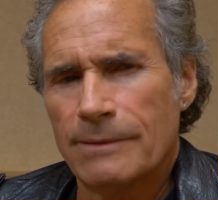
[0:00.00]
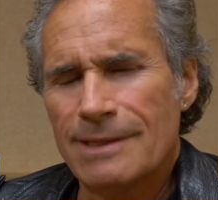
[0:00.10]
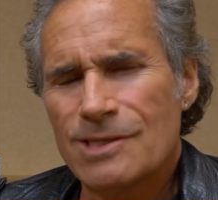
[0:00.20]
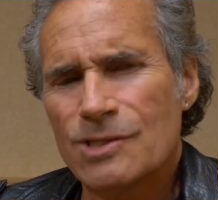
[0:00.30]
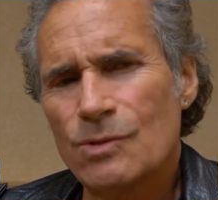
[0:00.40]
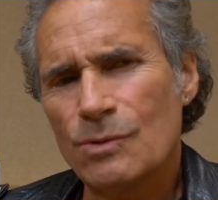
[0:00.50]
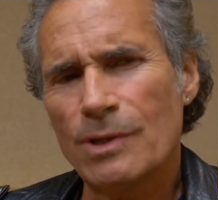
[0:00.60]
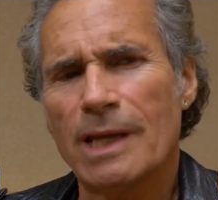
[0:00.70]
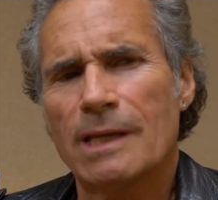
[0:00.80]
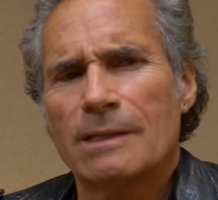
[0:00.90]
they still
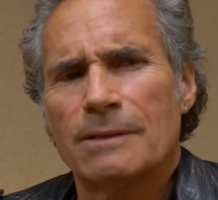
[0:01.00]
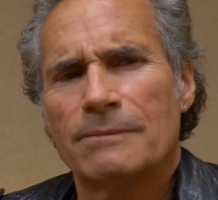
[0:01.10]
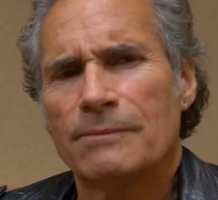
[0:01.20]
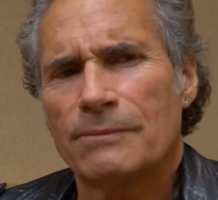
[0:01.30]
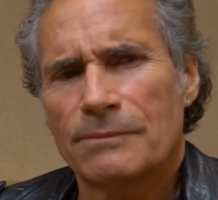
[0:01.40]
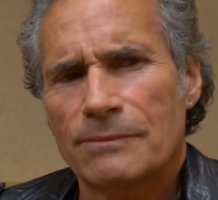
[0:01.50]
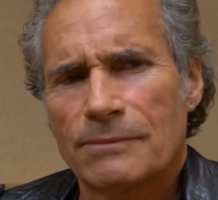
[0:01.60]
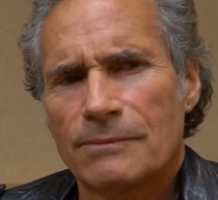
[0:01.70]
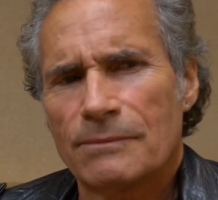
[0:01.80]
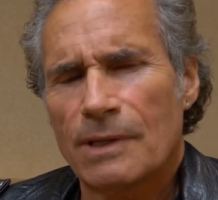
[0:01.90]
had a
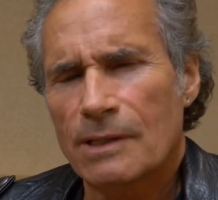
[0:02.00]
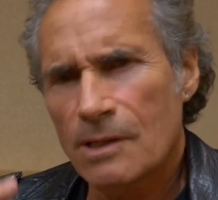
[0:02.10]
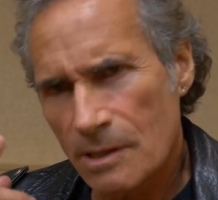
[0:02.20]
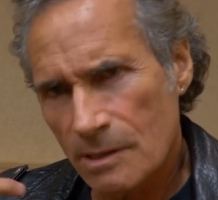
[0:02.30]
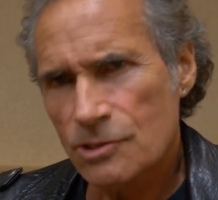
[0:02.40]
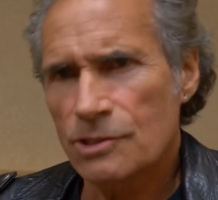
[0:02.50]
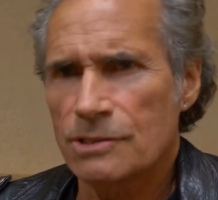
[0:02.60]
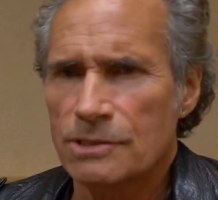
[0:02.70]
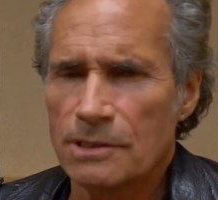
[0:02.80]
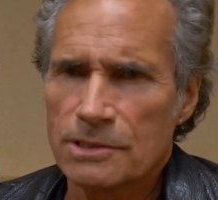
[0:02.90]

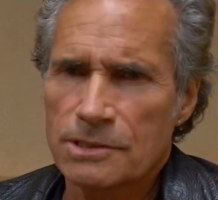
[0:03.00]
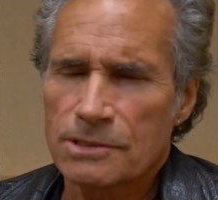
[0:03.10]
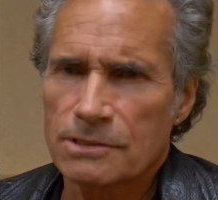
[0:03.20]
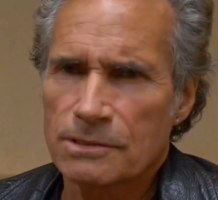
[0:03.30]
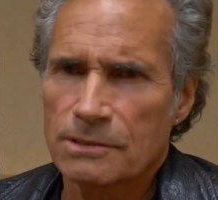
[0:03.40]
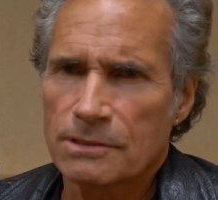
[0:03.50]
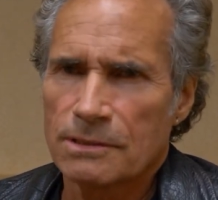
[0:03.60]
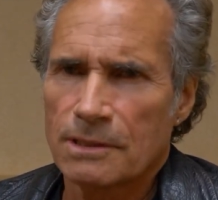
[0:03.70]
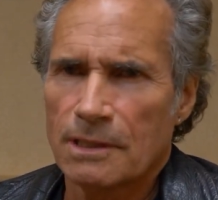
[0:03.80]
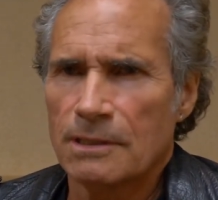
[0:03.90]
consciousness
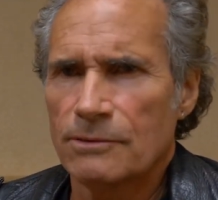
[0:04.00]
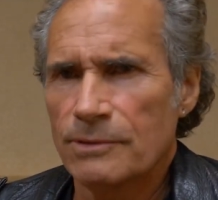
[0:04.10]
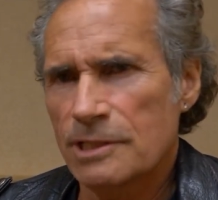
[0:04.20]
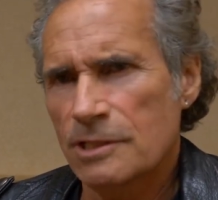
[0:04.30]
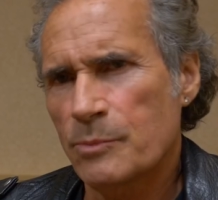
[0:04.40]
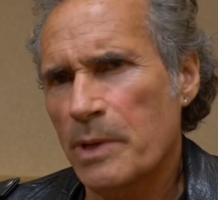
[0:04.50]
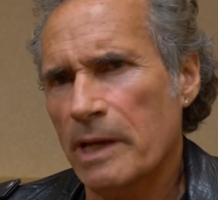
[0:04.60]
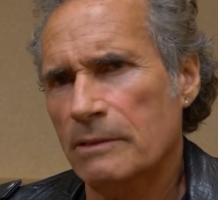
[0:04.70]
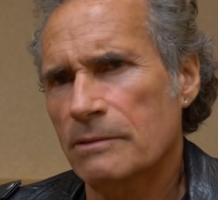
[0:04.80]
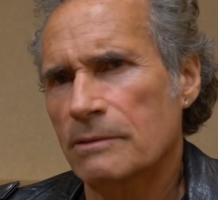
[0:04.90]
and a
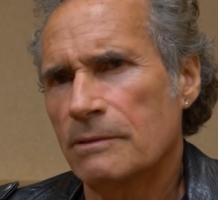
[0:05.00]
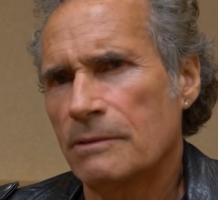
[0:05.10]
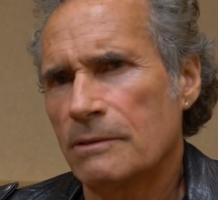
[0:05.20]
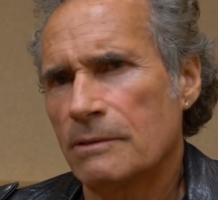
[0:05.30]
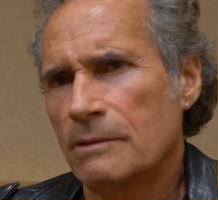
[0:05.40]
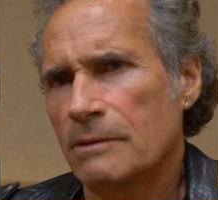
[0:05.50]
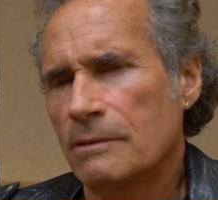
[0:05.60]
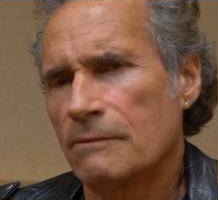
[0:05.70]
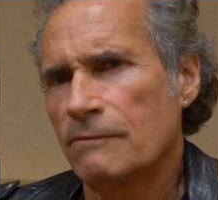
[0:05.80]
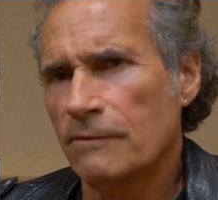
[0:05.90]
respect
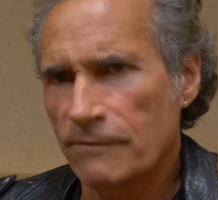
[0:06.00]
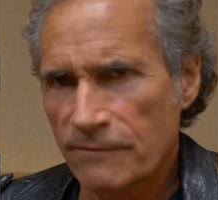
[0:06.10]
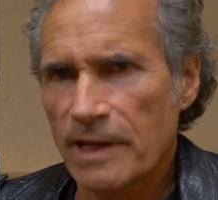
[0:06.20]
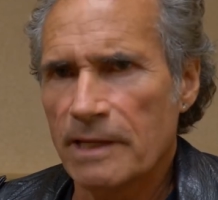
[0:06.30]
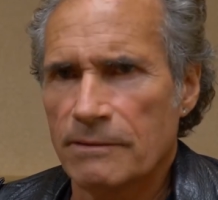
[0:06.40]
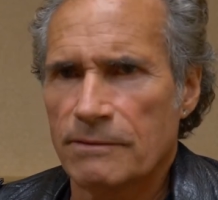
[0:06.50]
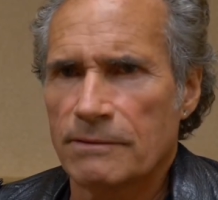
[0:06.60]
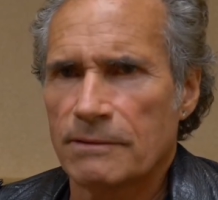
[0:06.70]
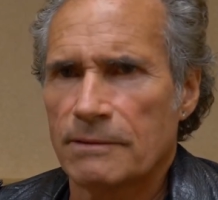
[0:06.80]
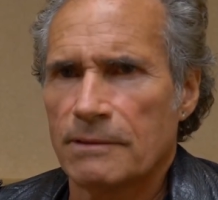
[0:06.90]
for
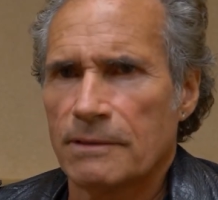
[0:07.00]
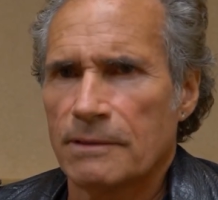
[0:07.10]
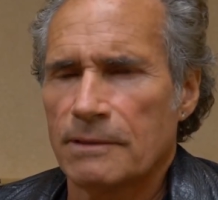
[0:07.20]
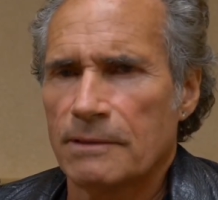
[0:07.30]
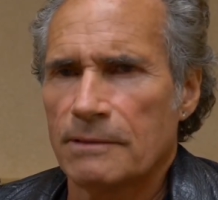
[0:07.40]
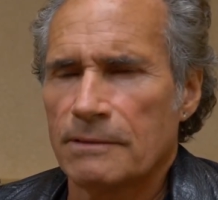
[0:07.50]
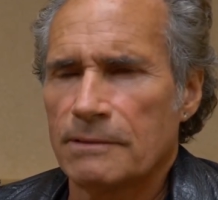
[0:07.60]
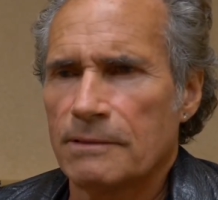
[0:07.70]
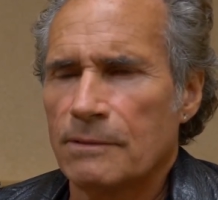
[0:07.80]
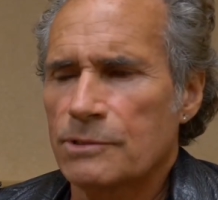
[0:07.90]
faith.
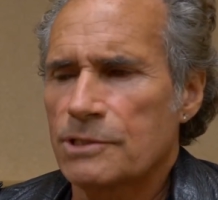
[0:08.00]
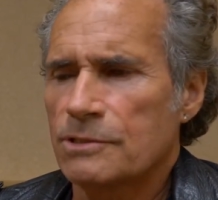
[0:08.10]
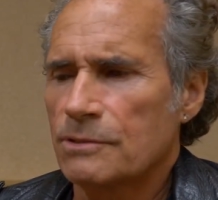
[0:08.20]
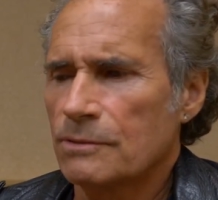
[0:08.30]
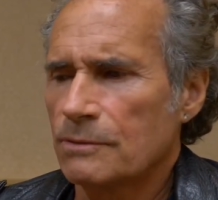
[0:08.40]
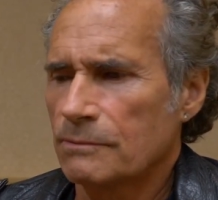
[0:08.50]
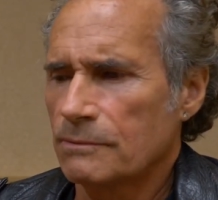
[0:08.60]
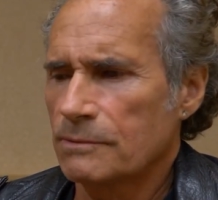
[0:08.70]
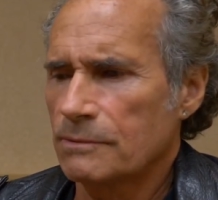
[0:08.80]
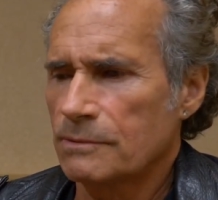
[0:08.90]
They were still
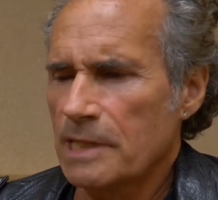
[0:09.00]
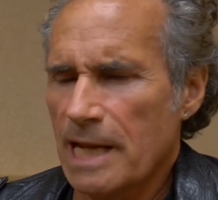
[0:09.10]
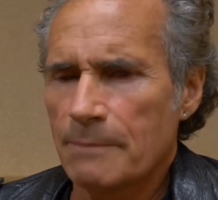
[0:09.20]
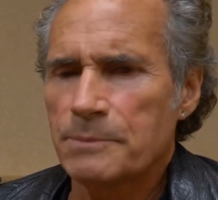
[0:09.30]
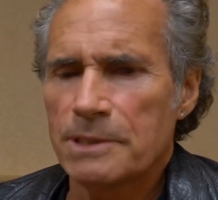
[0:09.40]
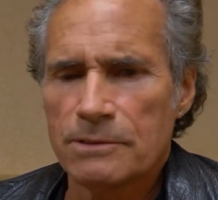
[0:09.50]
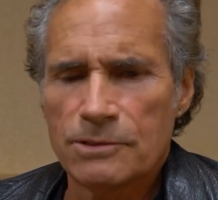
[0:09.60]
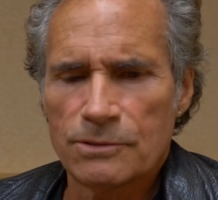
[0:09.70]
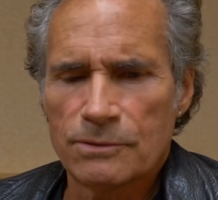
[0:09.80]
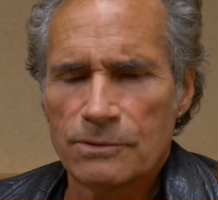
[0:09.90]
tapped
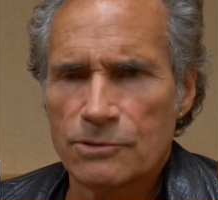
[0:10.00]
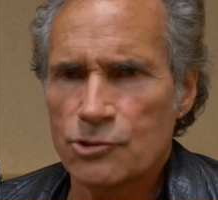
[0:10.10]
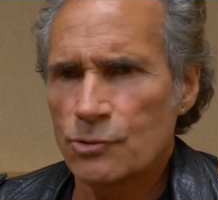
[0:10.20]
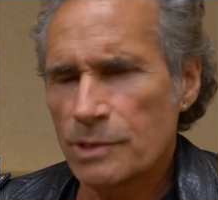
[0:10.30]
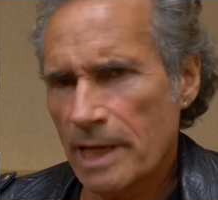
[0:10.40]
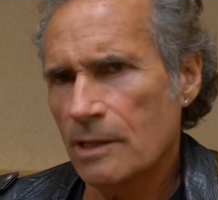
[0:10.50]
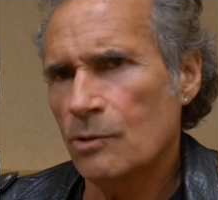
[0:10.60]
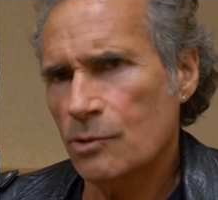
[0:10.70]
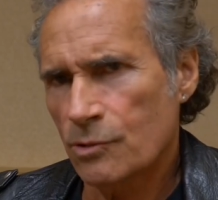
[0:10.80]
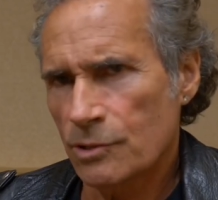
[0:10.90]
into the
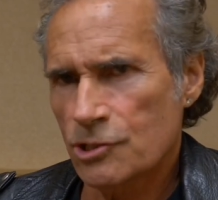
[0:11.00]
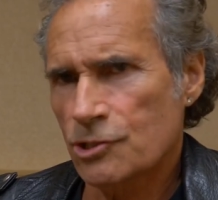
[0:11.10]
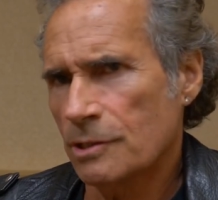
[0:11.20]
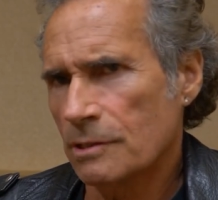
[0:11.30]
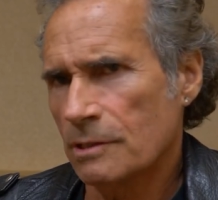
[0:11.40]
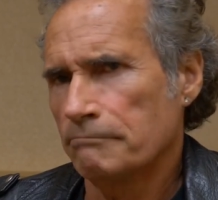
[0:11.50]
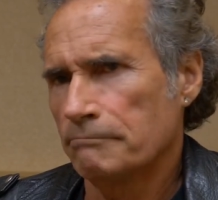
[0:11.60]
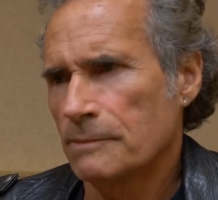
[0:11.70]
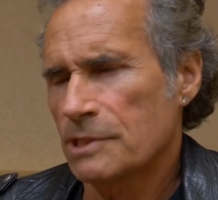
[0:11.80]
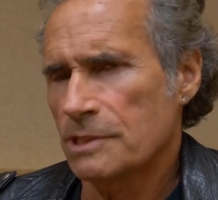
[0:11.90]

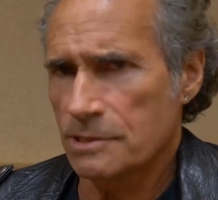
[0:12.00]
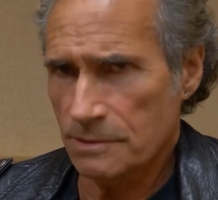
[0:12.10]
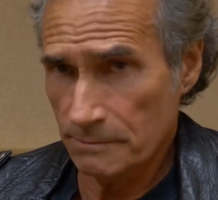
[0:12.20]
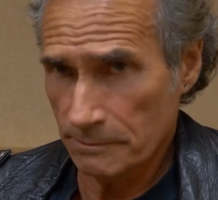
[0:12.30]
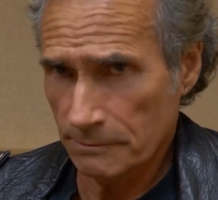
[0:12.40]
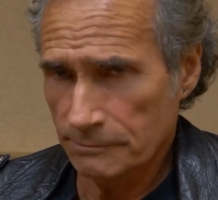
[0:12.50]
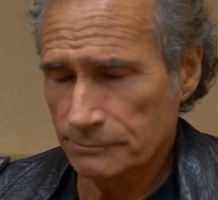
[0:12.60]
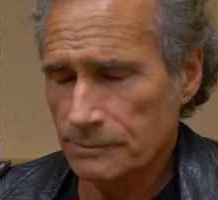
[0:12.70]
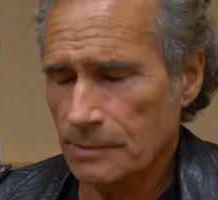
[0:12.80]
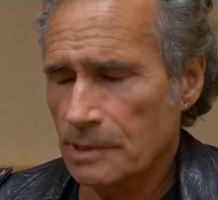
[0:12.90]
Judeo-Christian
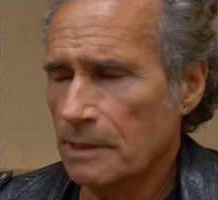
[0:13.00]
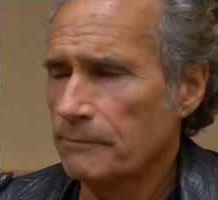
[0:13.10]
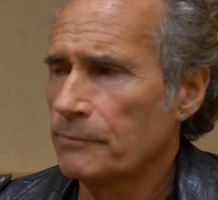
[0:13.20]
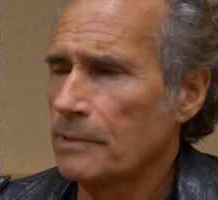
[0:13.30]
system. Okay?